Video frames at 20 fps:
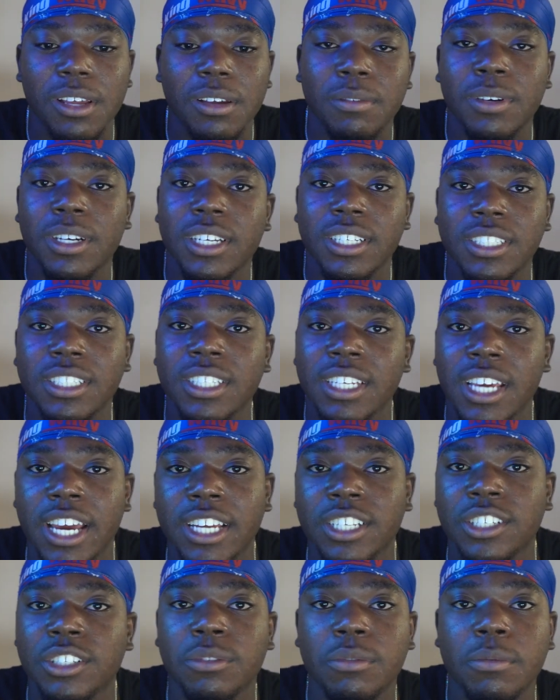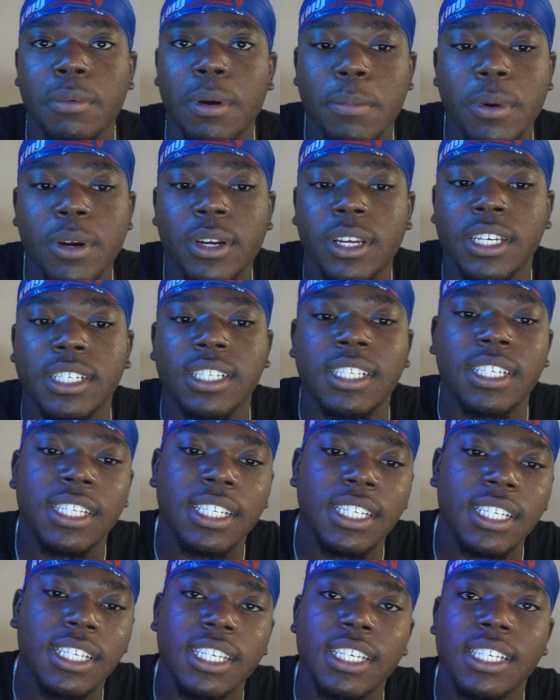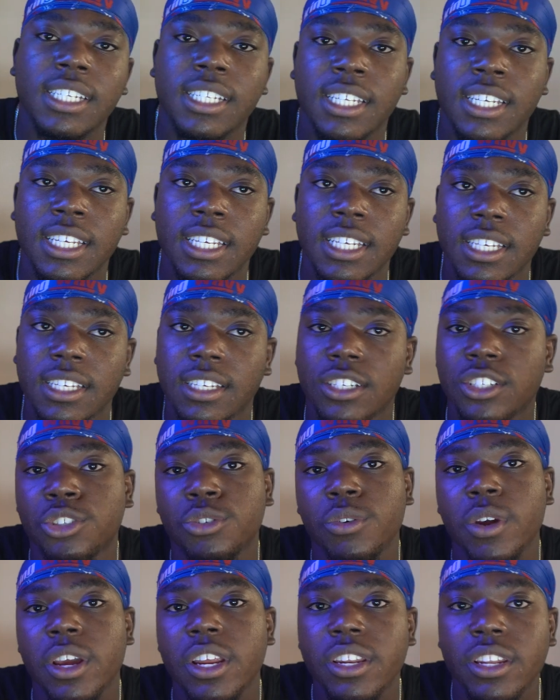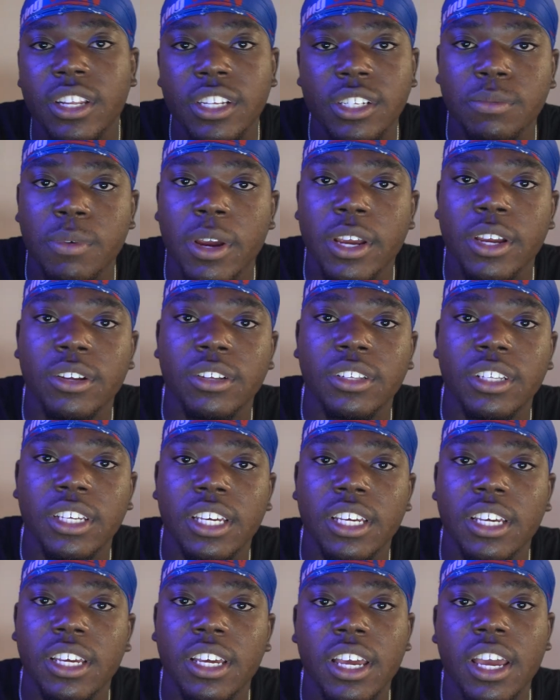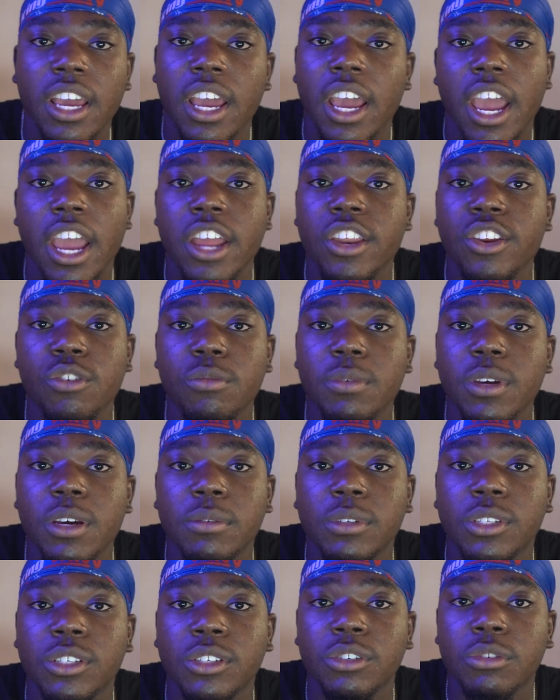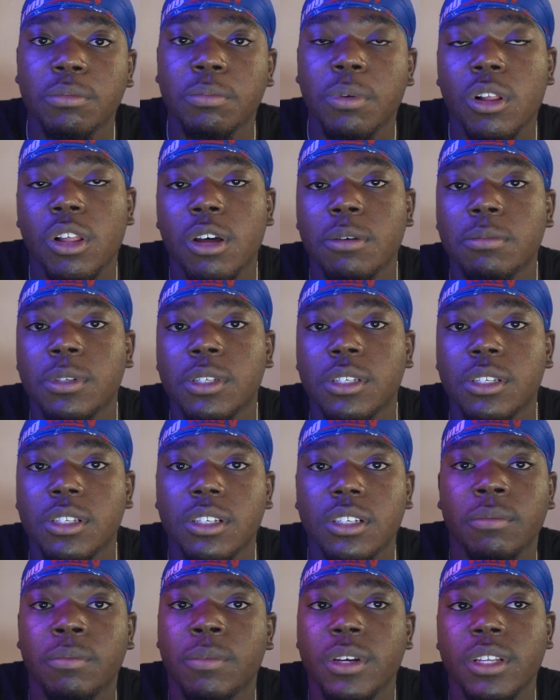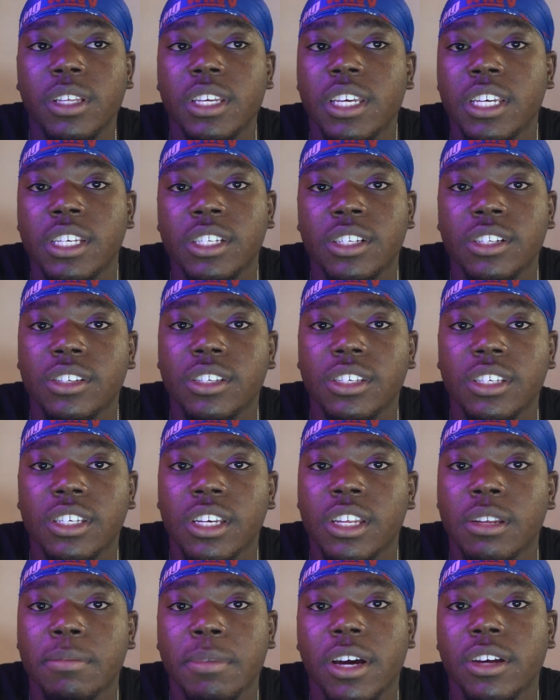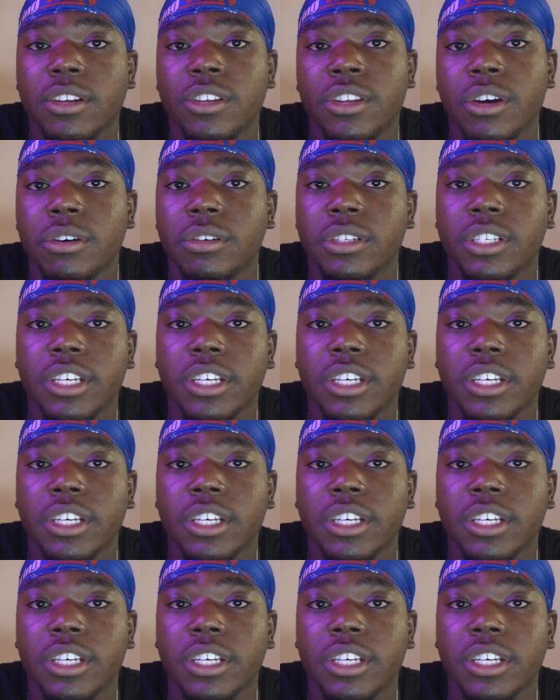But yeah, just remember, consistency is key. Train this regularly, and you'll be able to do pull-ups really easily in about no